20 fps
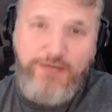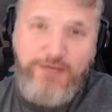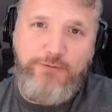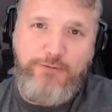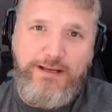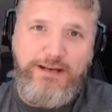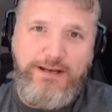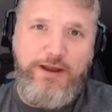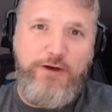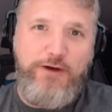
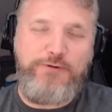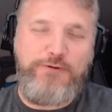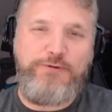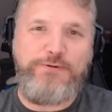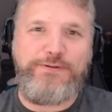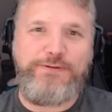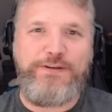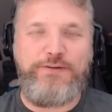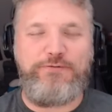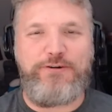We know
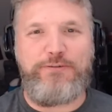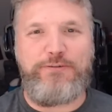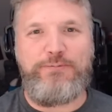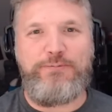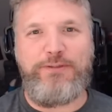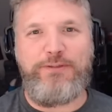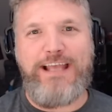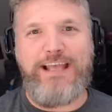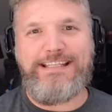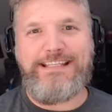who's going to
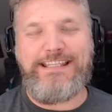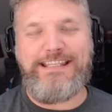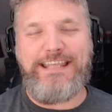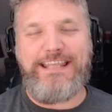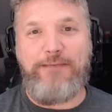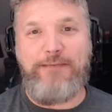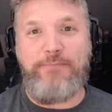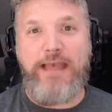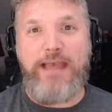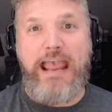replace
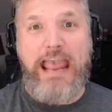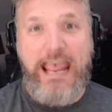them,